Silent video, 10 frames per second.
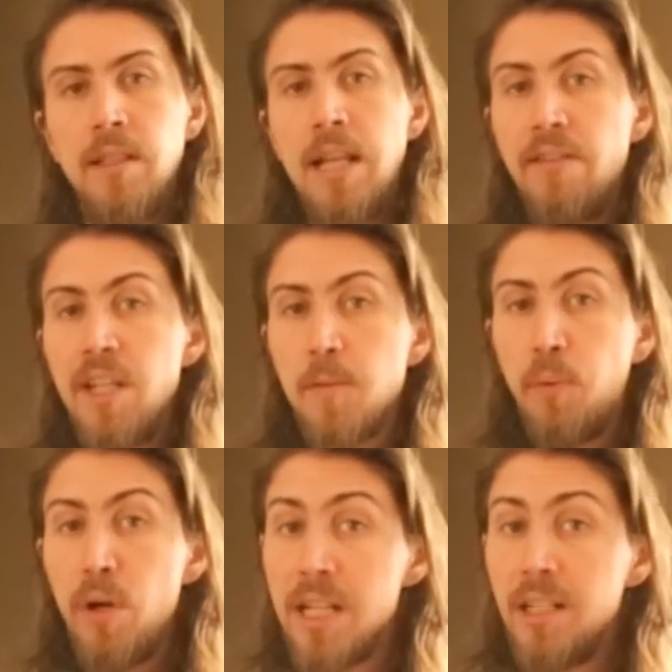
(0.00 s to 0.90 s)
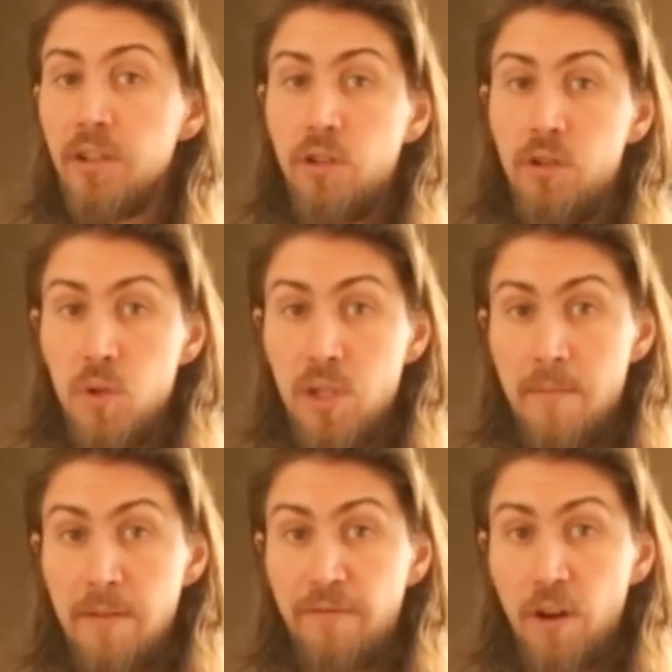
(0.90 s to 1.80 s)
Now, I think it's pretty clear to those that
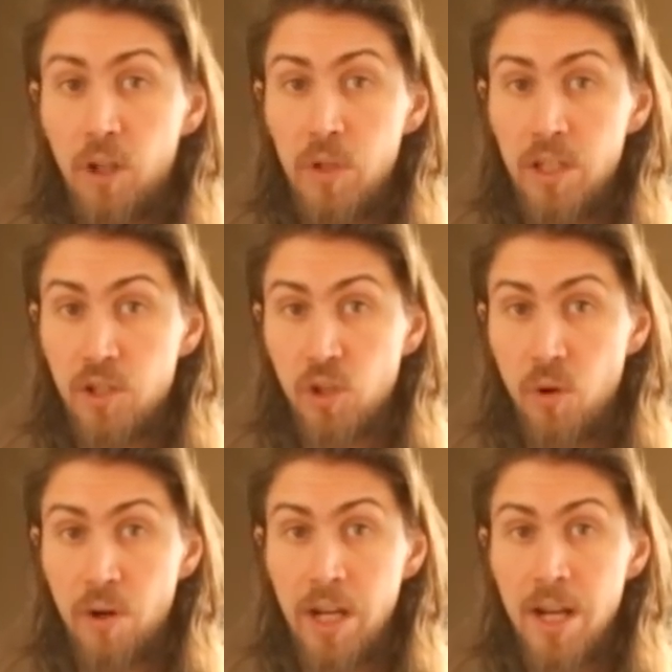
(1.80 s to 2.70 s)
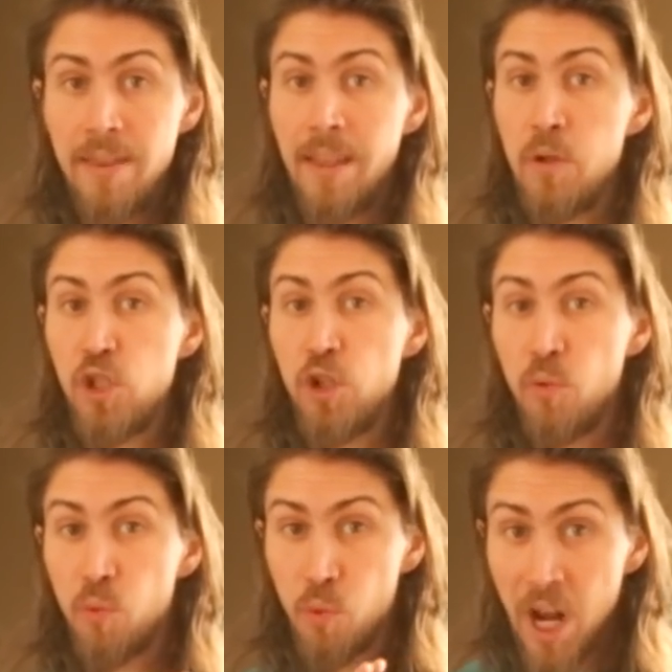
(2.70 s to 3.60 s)
have been following this story that we
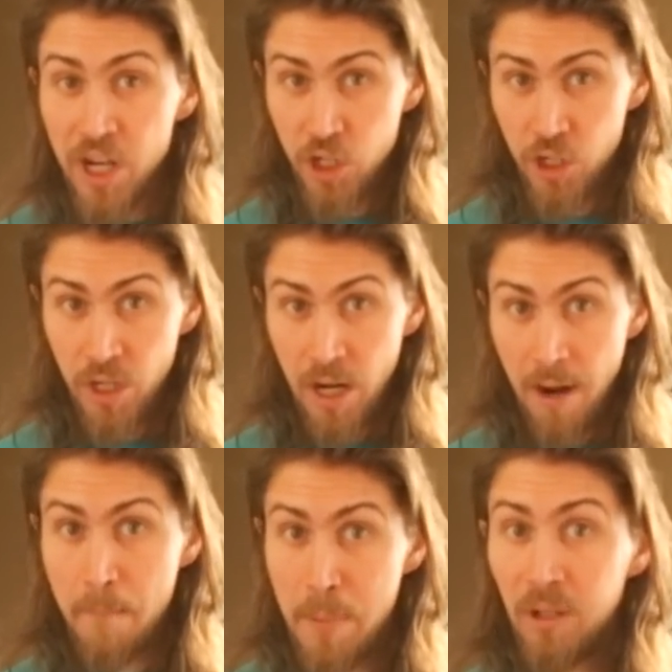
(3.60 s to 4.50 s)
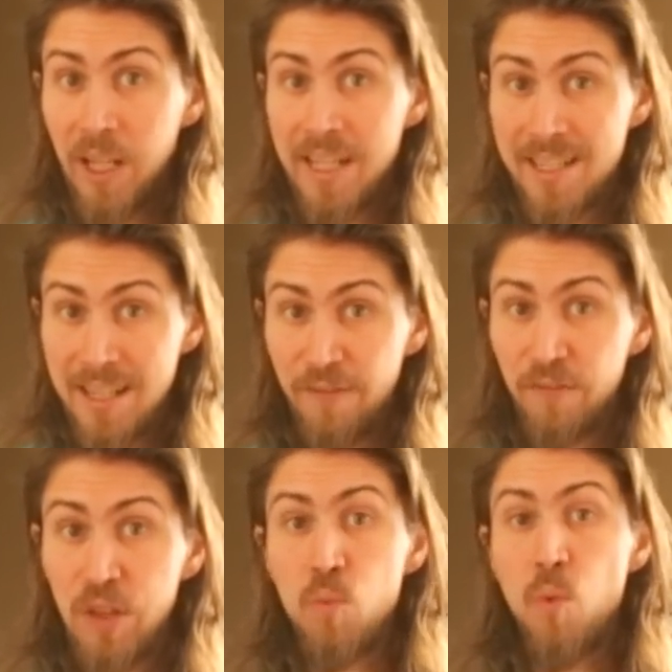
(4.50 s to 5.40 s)
shouldn't rush a bill like
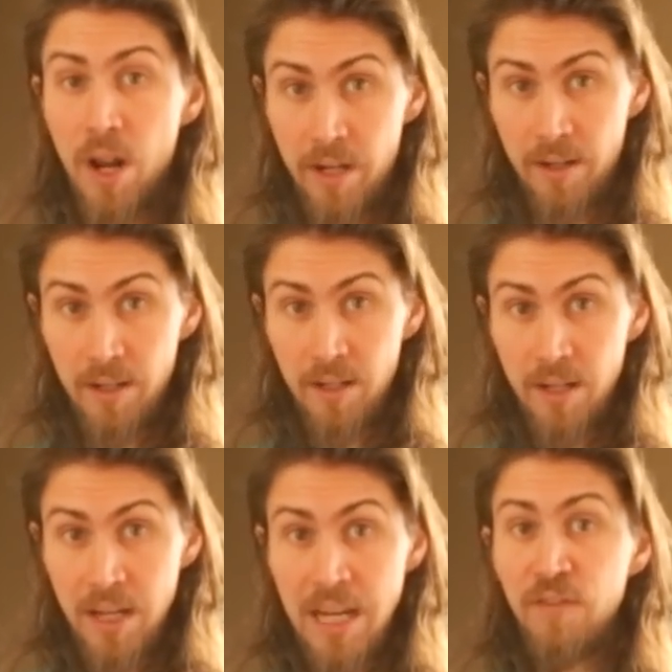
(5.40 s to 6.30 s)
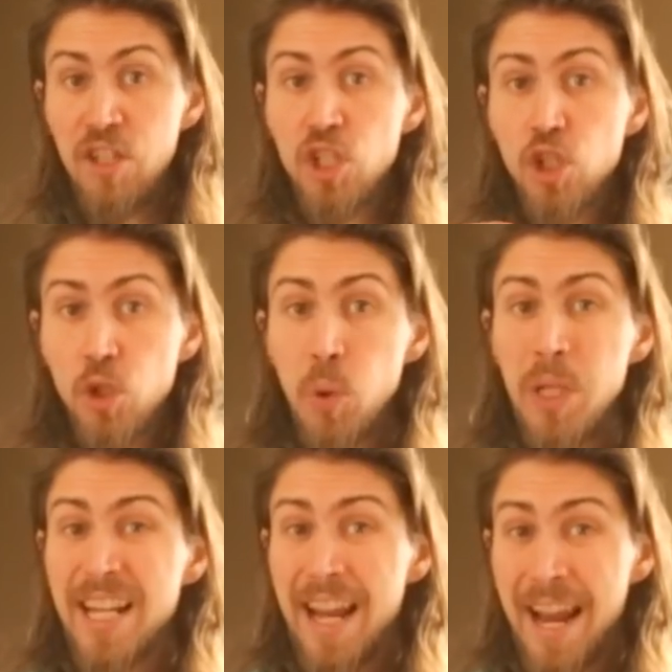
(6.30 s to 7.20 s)
C-51. If this is
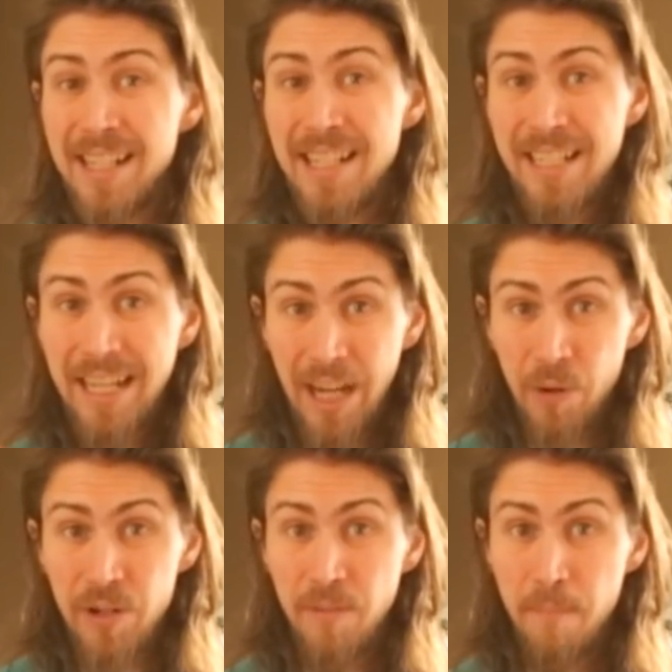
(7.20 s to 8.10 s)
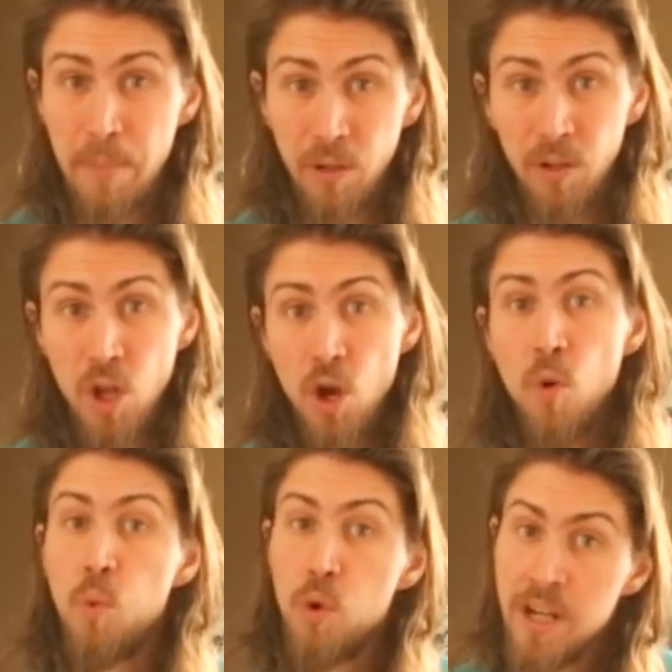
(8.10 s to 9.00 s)
truly an anti-terrorism bill,
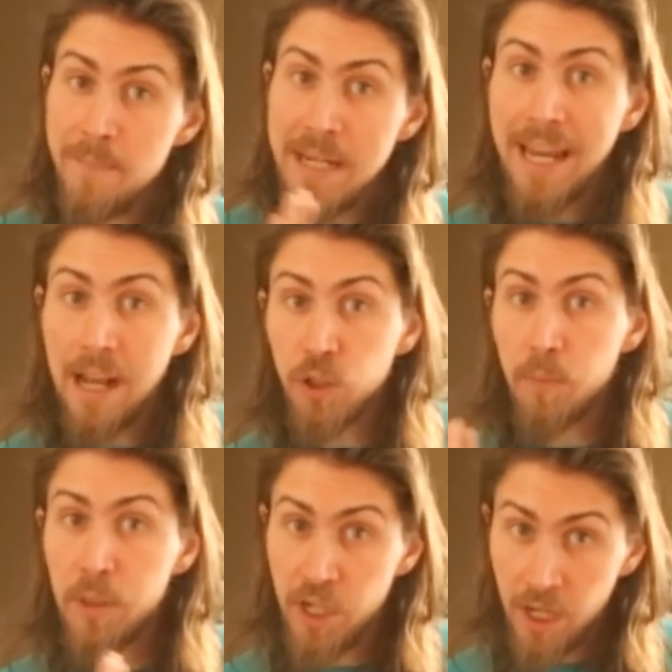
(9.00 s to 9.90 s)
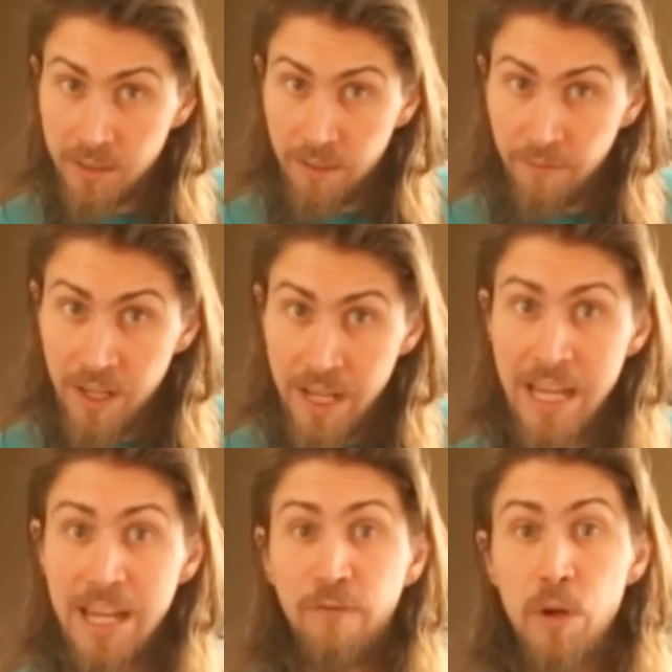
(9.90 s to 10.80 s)
wouldn't it be counterproductive
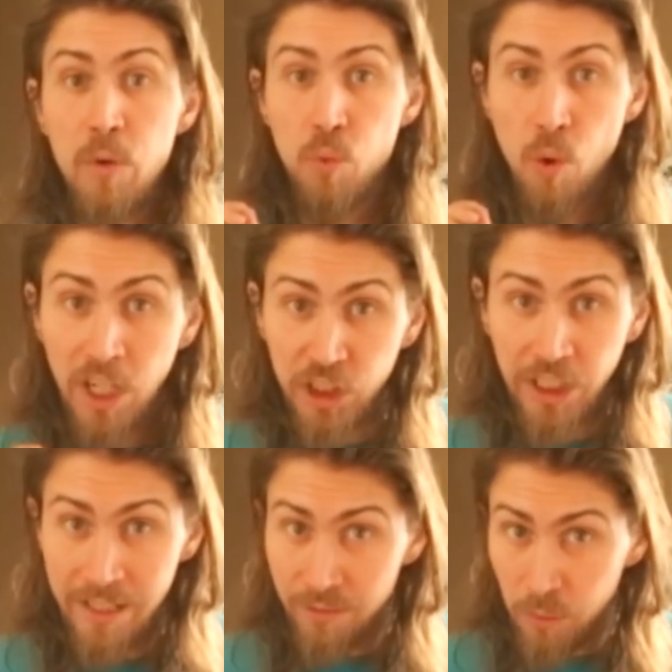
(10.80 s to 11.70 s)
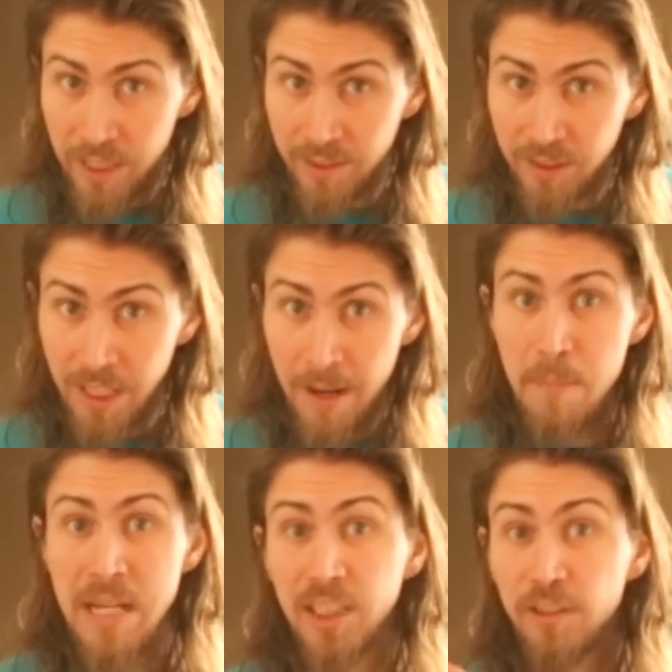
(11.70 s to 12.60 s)
if we rushed into this
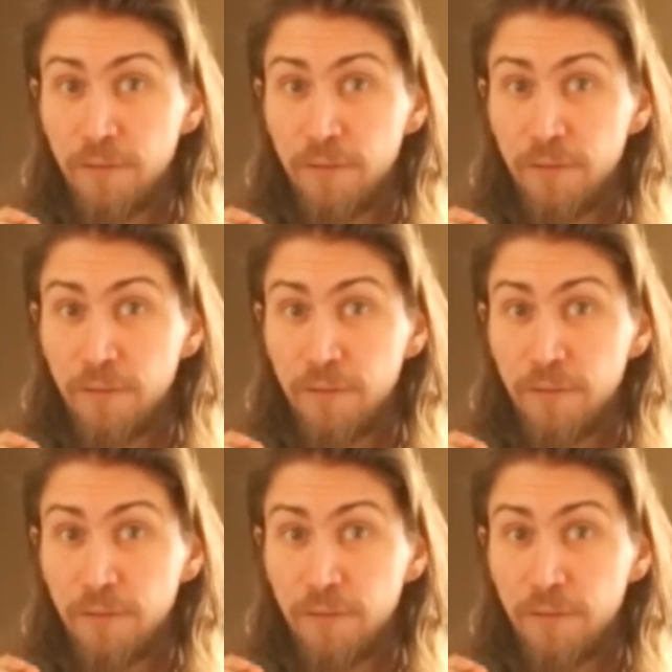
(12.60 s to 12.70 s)
because